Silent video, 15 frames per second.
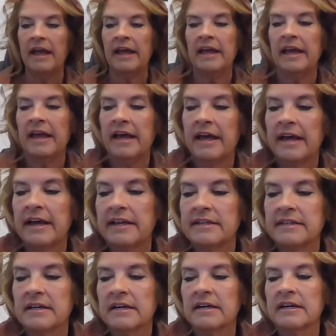
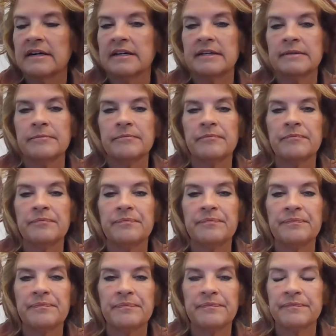And
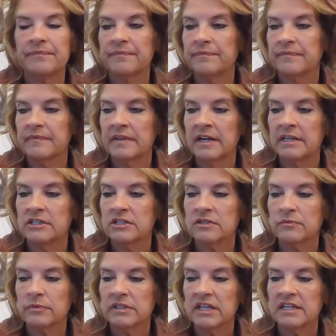I
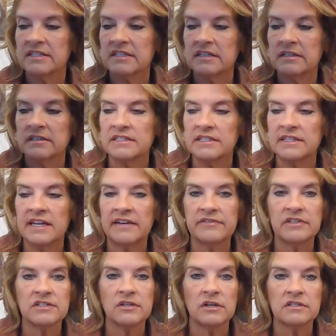just realized I didn't have
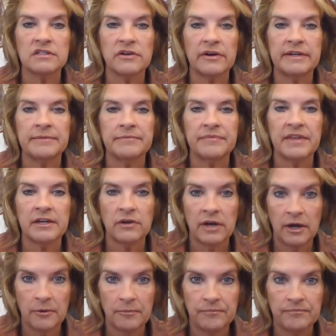this on, sorry, that'll
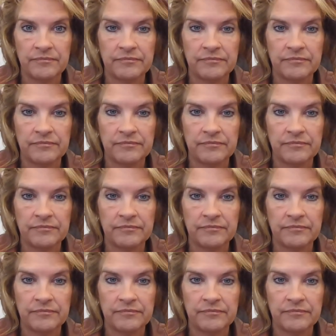help.